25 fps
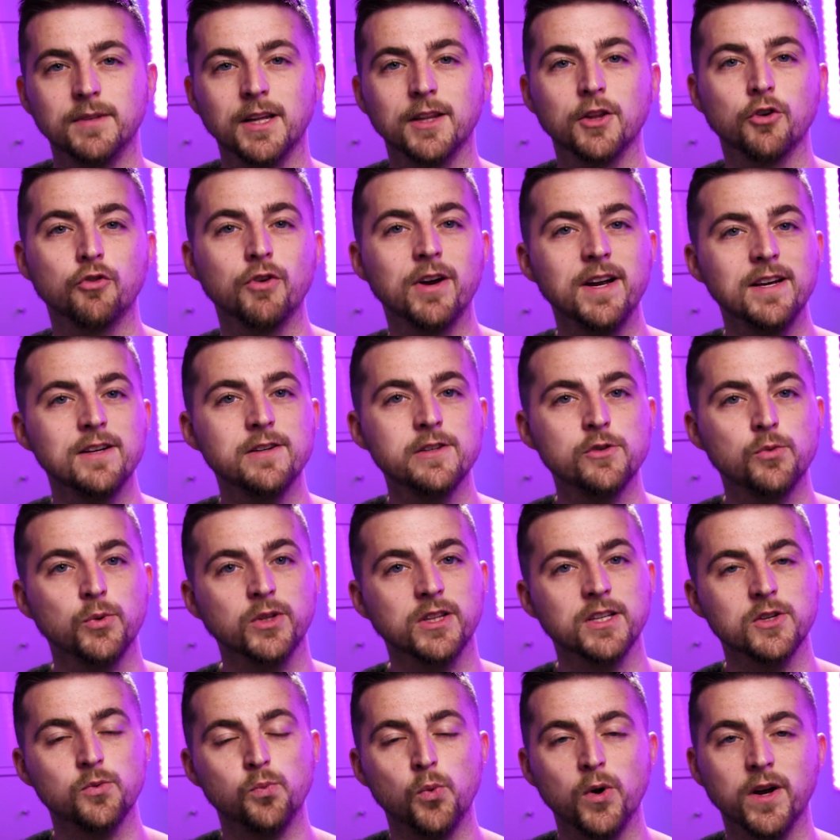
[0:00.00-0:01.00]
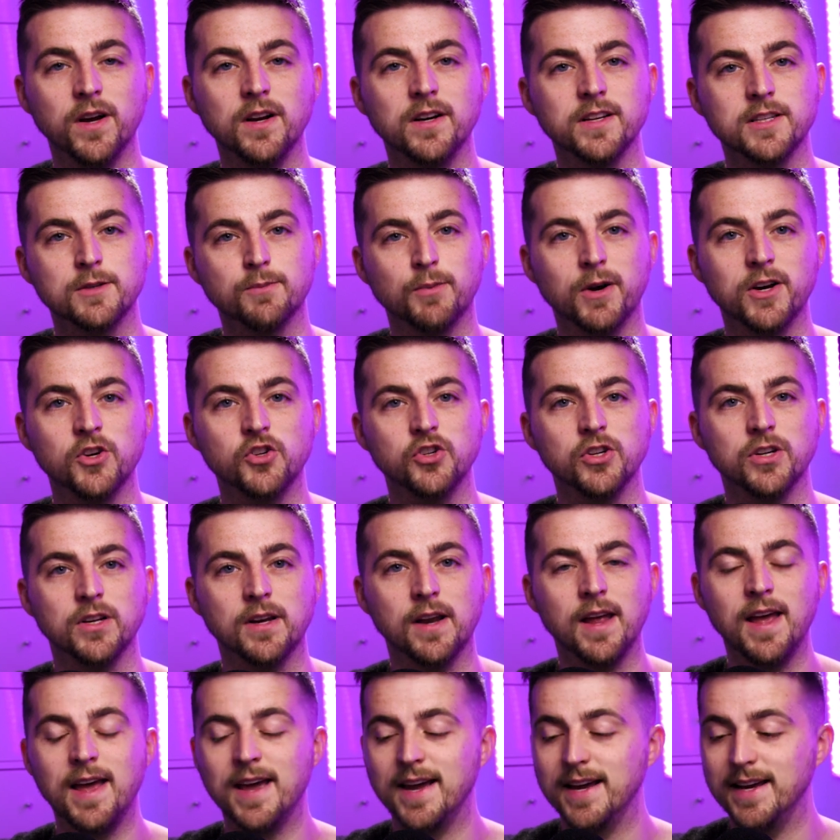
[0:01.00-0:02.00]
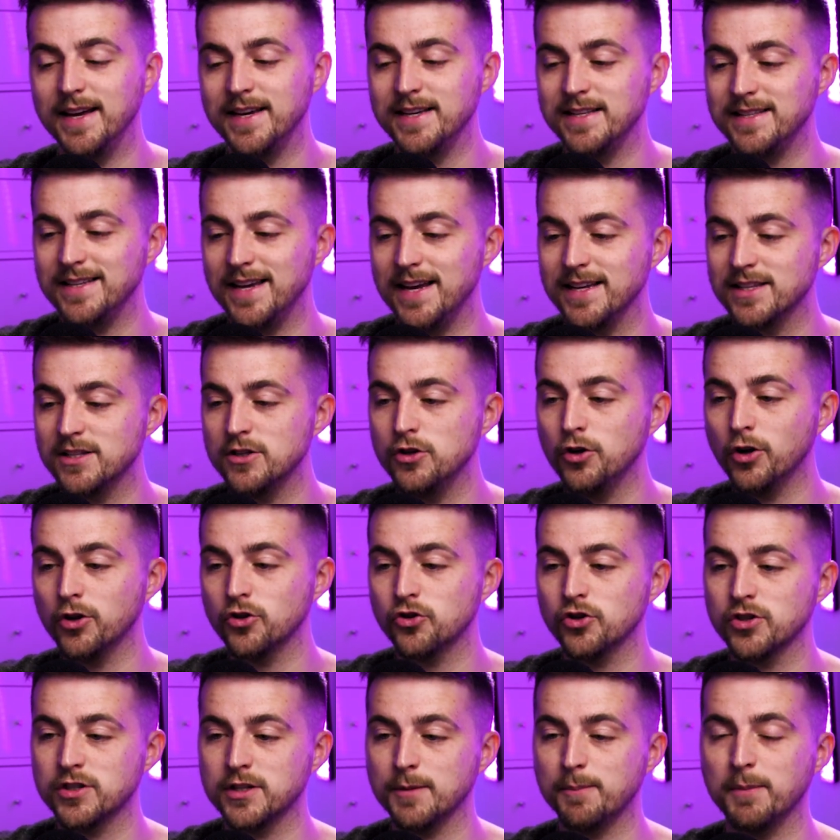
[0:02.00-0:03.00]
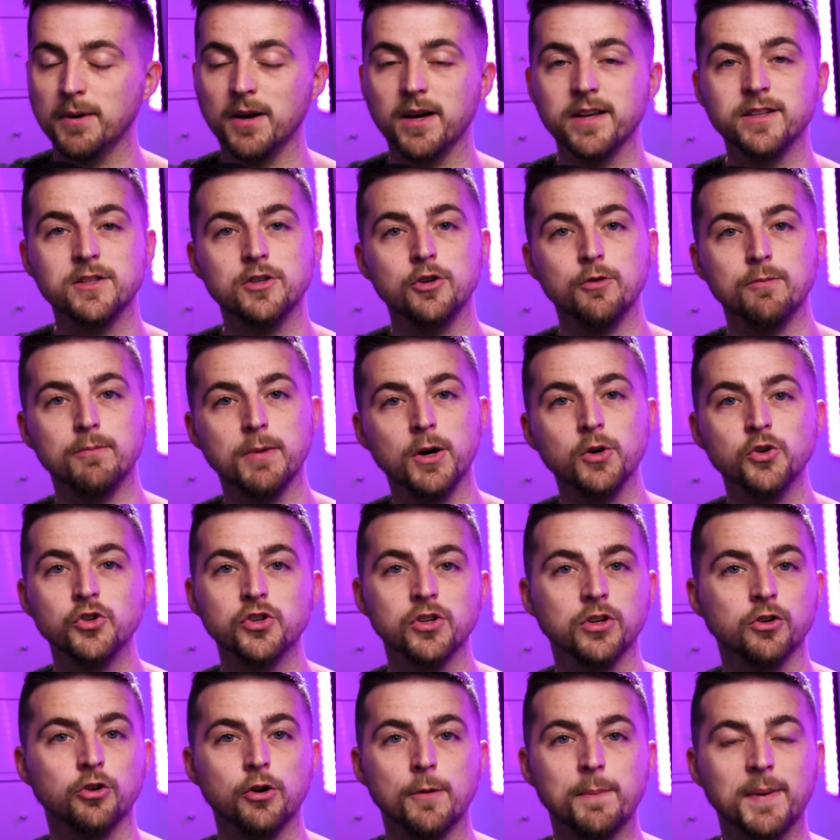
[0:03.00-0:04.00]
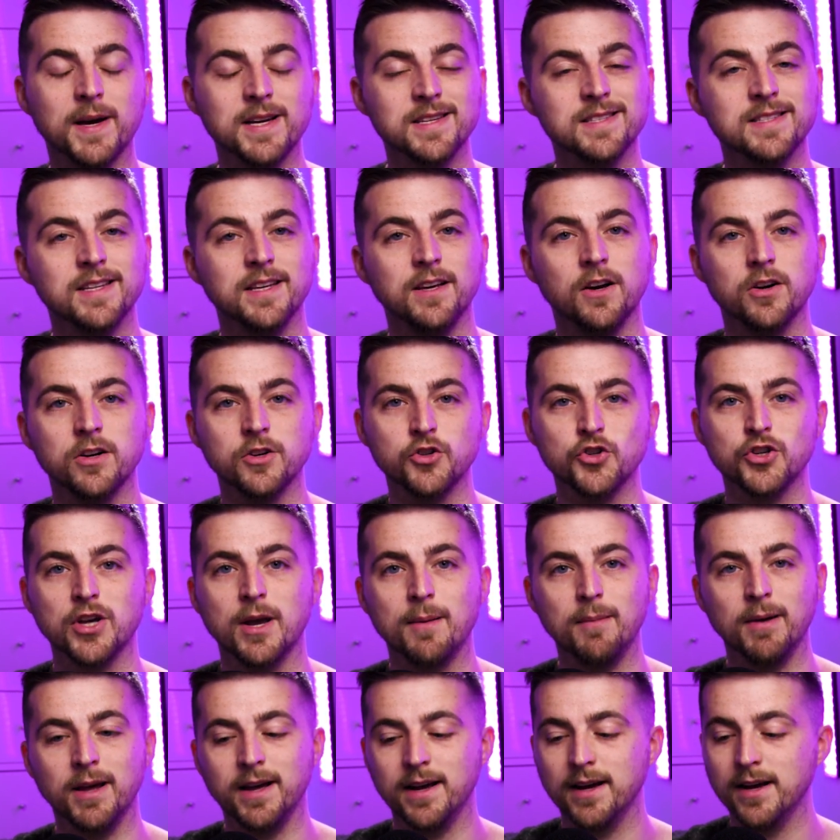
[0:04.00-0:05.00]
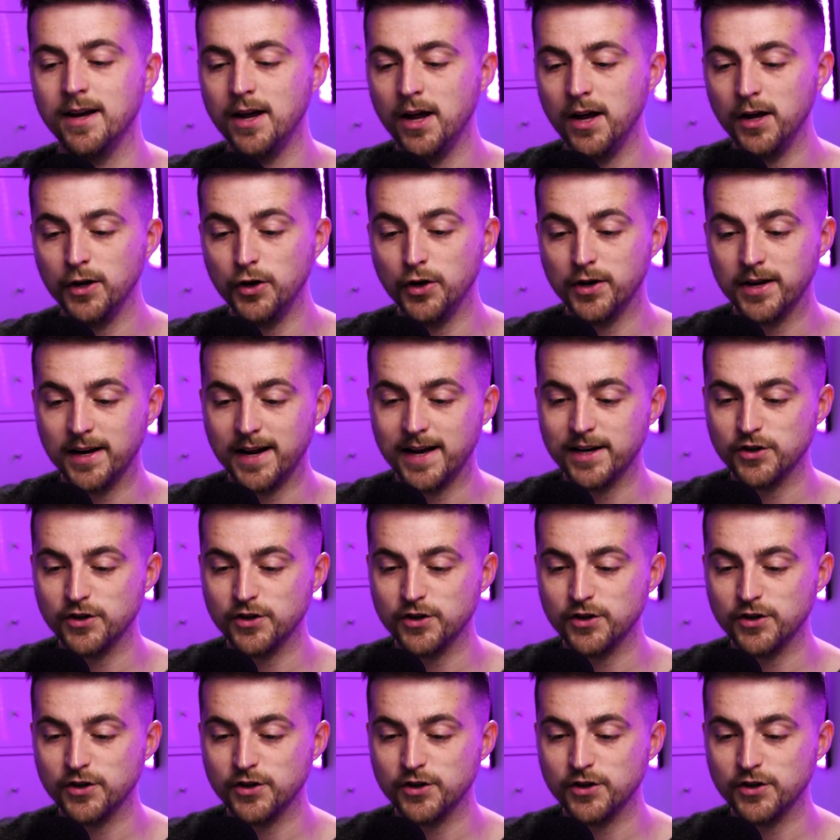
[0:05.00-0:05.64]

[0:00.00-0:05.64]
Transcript: Now, the great news with this wiggle expression is it's not just applied to motion or opacity on a shape layer. You can